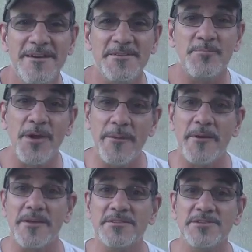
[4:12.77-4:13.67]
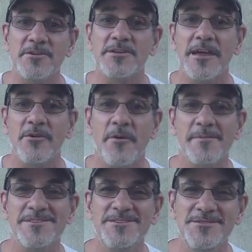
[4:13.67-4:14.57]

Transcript: a primary concealed carry weapon,